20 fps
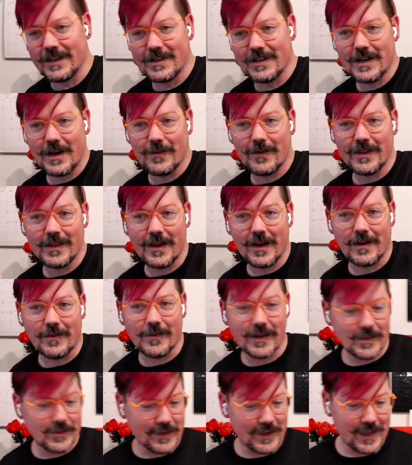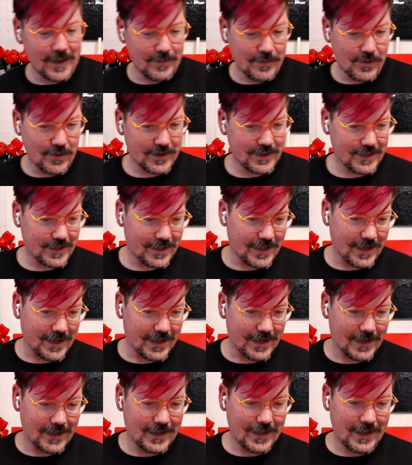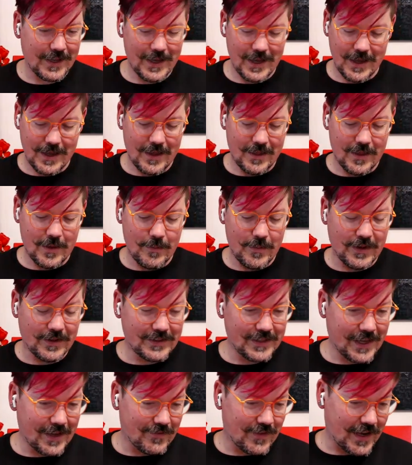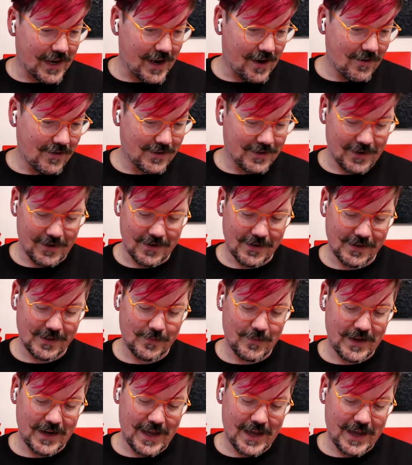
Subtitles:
to share with y'all once we get more to the building of the characters.